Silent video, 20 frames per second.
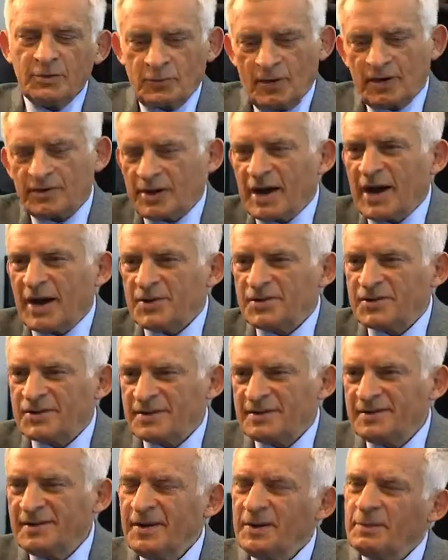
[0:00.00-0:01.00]
are right.
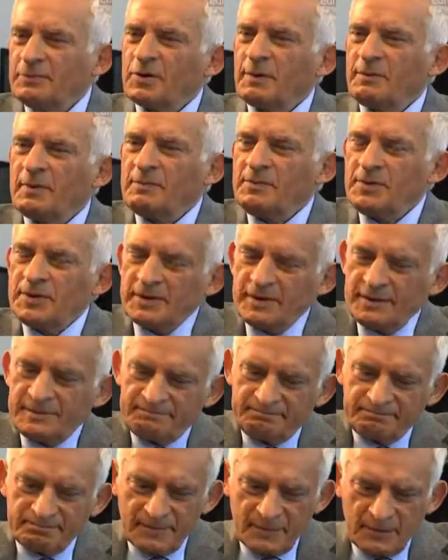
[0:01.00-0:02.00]
Probably
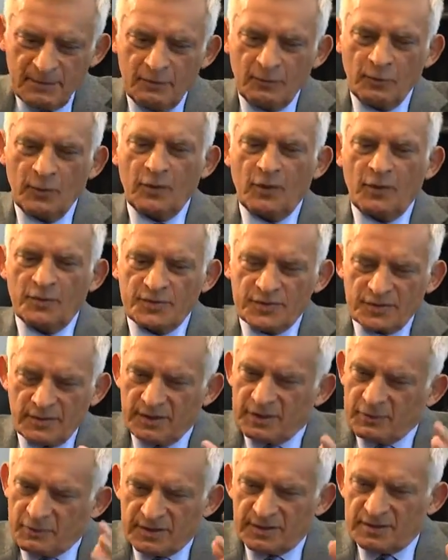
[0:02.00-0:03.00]
we also,
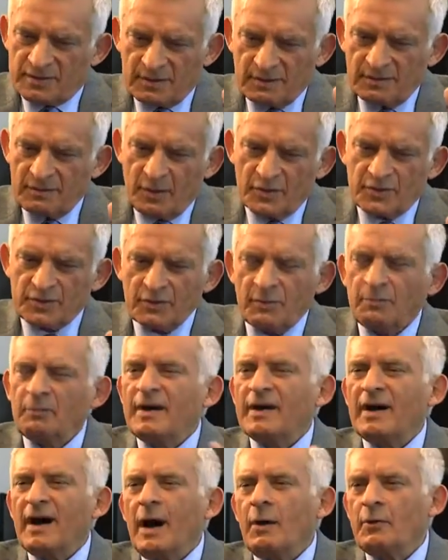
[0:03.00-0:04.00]
it was
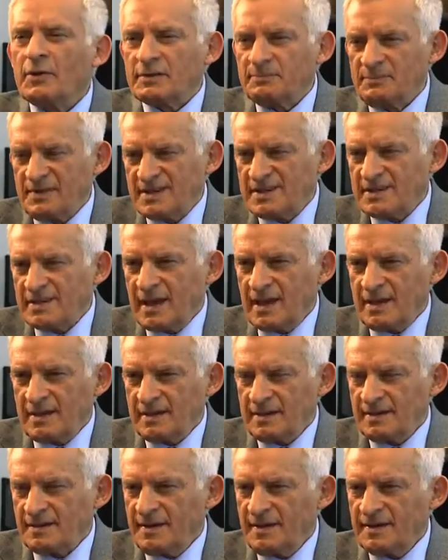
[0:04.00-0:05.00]
also our
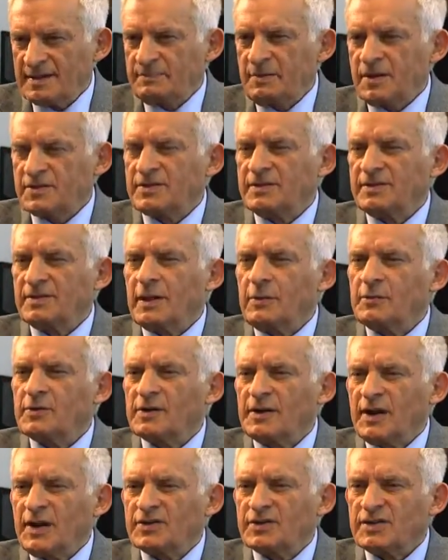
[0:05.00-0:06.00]
mistake, especially in our
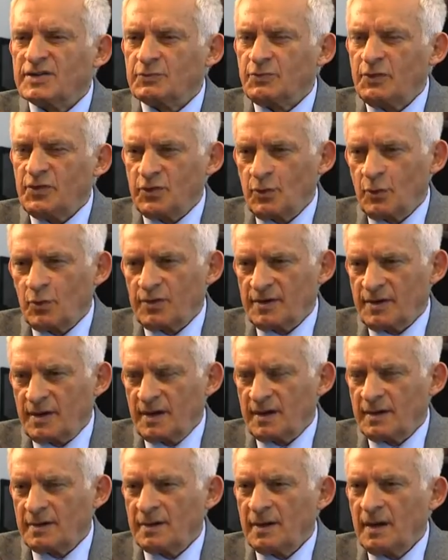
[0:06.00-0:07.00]
relations with
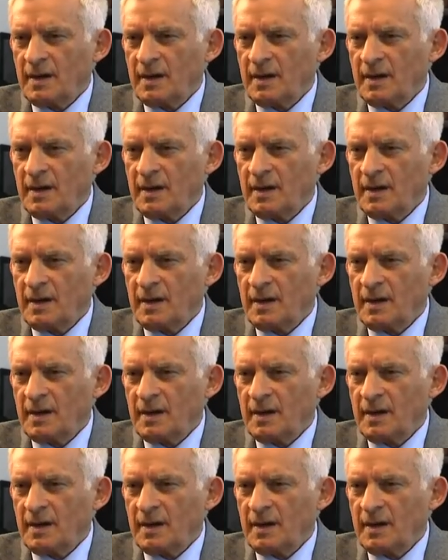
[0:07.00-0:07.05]
Ukraine,